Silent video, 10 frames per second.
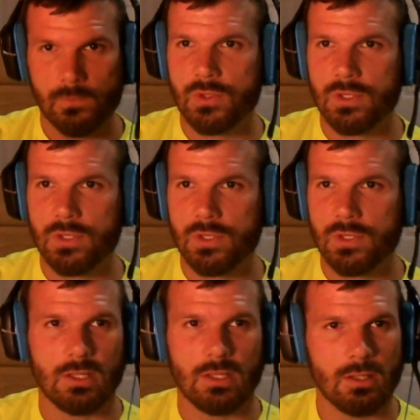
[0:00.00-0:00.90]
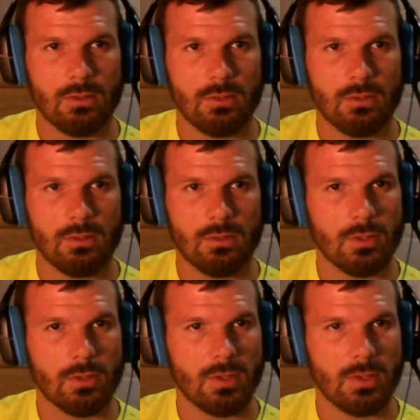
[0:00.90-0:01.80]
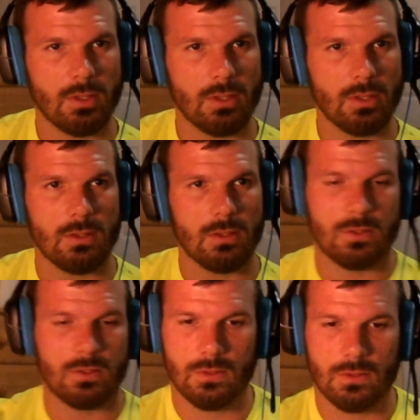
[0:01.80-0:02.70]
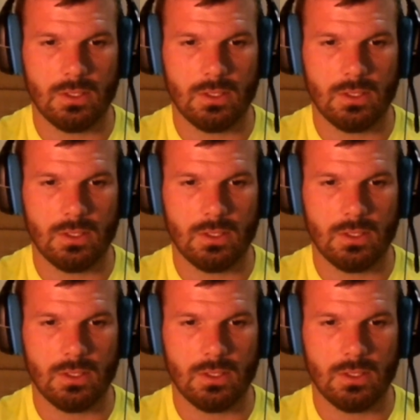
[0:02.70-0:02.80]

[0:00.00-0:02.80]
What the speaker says: trying to see if I'm having this